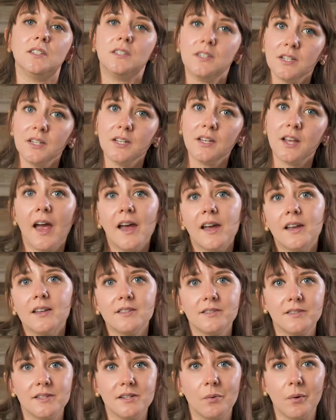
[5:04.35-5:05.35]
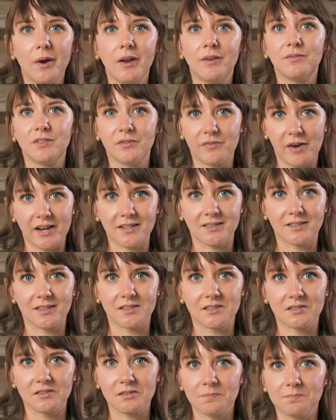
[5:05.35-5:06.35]
T, and Z-Wave
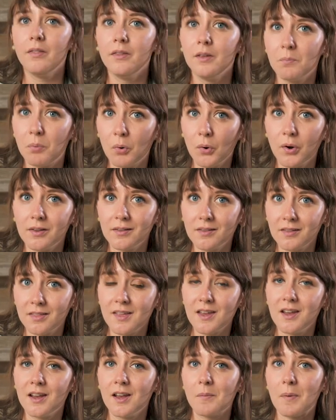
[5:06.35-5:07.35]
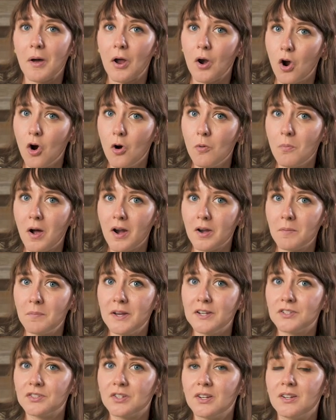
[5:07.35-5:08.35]
devices. The important thing about home
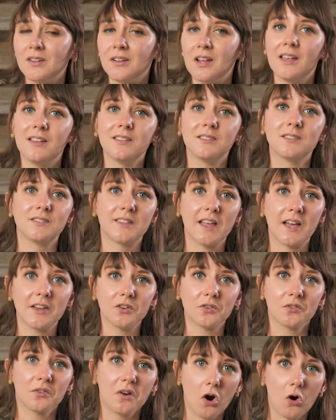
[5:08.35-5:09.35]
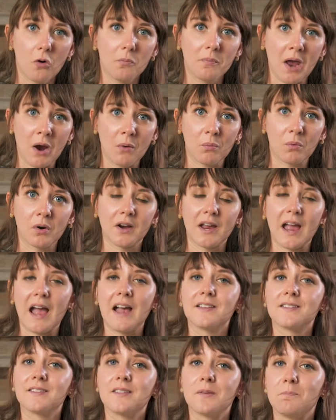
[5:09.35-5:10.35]
automation is that your home network
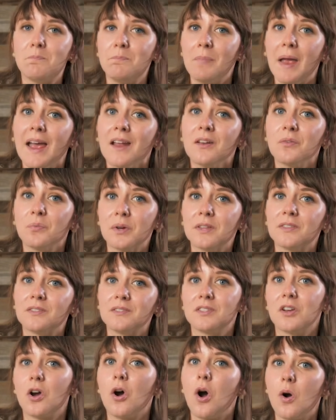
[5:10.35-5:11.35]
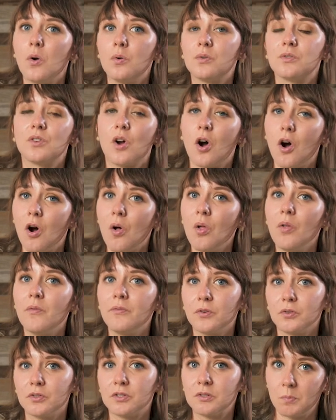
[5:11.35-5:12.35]
has the bandwidth to host all
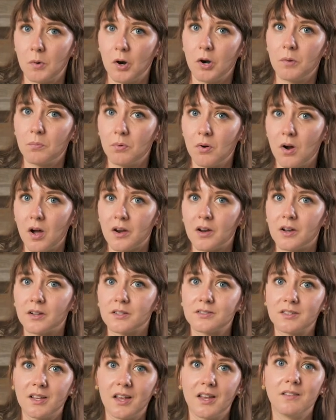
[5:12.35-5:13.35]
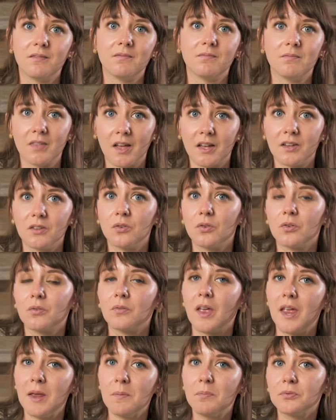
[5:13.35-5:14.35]
of your smart products and that
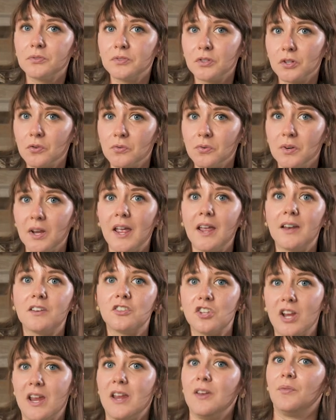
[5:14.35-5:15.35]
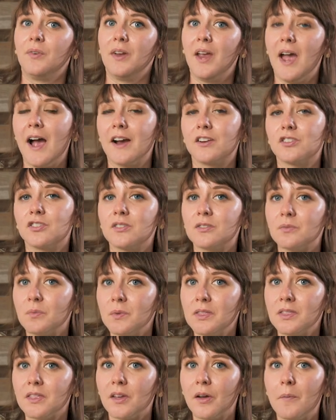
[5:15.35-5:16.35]
you're able to create chain reactions
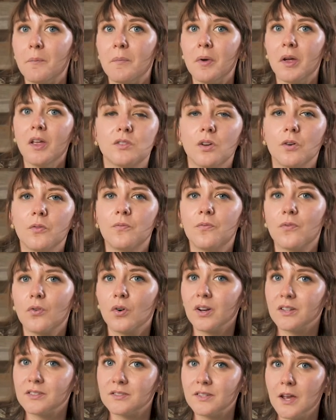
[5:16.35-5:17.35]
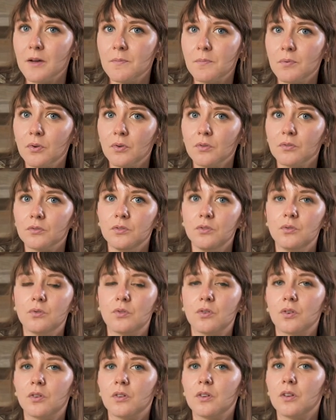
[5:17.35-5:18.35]
with them. So for example, you
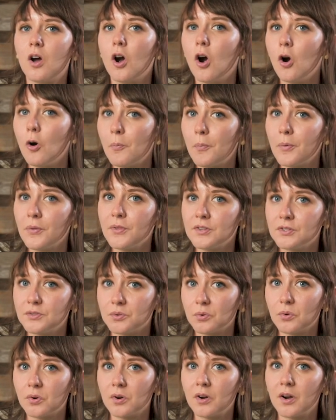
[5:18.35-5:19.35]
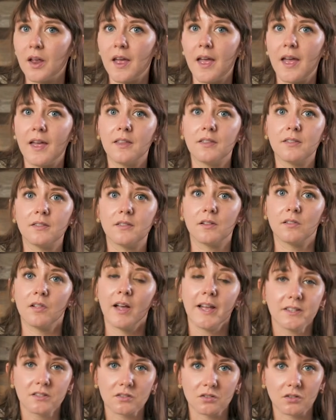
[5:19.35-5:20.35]
could open the door and the
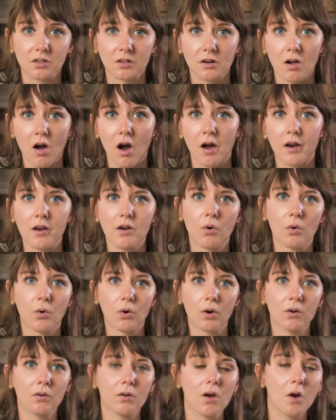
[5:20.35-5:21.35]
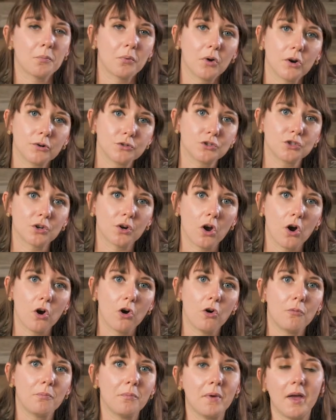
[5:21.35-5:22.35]
lights turn on, or approach your
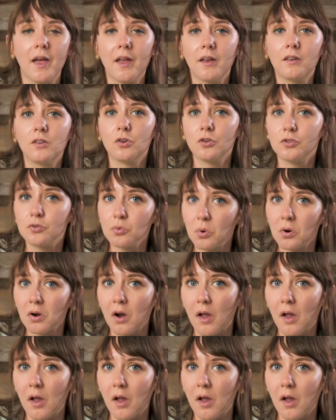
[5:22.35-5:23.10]
home and your door